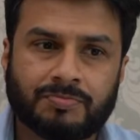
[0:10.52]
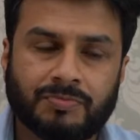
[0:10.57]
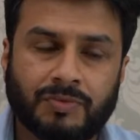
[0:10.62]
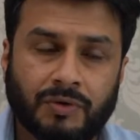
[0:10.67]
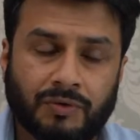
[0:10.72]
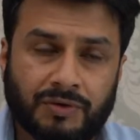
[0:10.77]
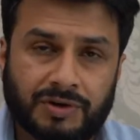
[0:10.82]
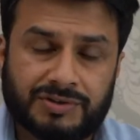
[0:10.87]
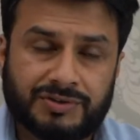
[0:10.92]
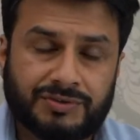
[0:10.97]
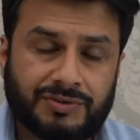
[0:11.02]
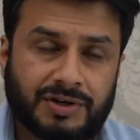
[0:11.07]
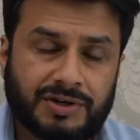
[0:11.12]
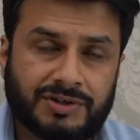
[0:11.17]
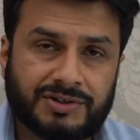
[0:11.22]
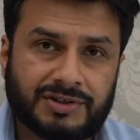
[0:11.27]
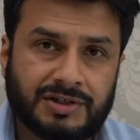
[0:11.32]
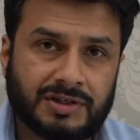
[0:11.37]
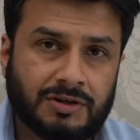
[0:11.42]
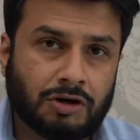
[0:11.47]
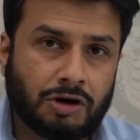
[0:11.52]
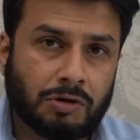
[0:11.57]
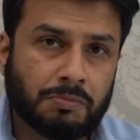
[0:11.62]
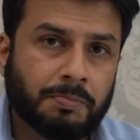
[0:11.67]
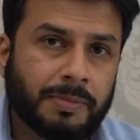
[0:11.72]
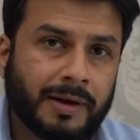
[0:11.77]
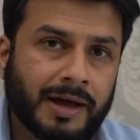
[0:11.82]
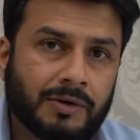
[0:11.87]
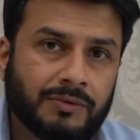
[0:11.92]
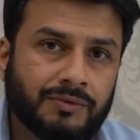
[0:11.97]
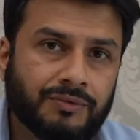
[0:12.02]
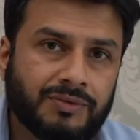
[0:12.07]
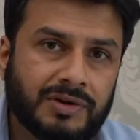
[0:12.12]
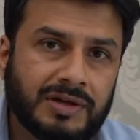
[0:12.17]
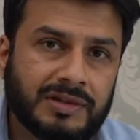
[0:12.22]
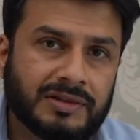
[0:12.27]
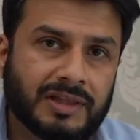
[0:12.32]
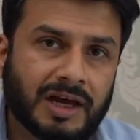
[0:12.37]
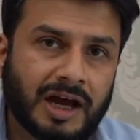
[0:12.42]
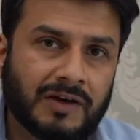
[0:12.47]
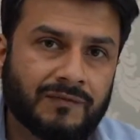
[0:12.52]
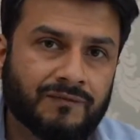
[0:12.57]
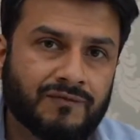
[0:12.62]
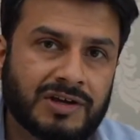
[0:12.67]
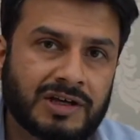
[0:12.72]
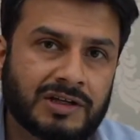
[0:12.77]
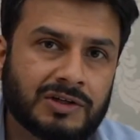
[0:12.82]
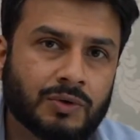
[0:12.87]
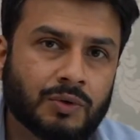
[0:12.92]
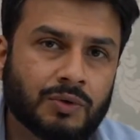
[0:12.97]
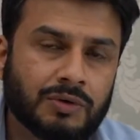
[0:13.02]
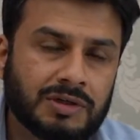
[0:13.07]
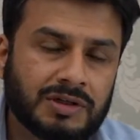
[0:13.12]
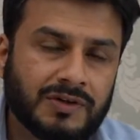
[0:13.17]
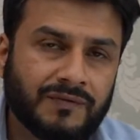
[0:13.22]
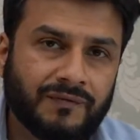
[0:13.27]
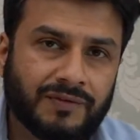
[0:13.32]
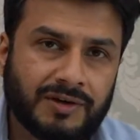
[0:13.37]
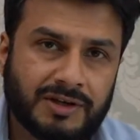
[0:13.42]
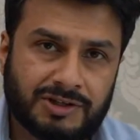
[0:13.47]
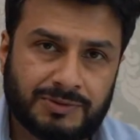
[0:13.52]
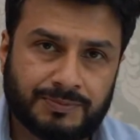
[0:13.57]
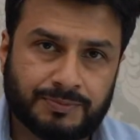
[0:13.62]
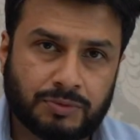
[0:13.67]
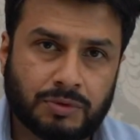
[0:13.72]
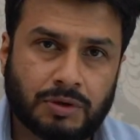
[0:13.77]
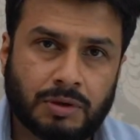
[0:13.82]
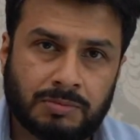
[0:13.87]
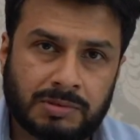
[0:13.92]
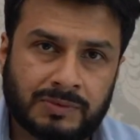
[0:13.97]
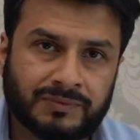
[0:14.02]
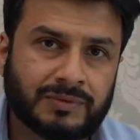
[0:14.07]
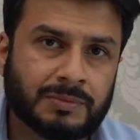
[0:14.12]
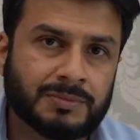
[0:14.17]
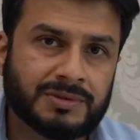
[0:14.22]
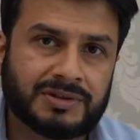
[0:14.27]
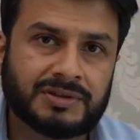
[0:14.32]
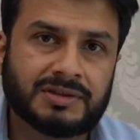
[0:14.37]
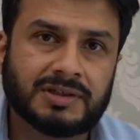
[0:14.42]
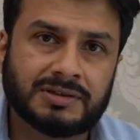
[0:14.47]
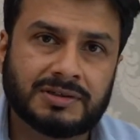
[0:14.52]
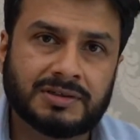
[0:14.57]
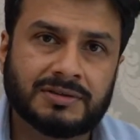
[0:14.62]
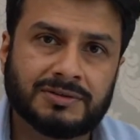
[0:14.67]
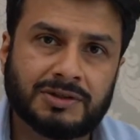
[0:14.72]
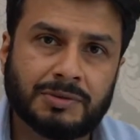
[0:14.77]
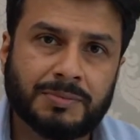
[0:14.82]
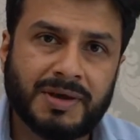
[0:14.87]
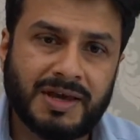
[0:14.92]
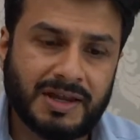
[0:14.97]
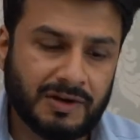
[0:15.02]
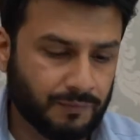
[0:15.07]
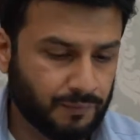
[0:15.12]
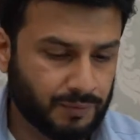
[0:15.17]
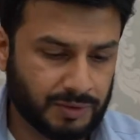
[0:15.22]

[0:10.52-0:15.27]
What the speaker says: restriction or a boundary that we can only face problems from a certain domain.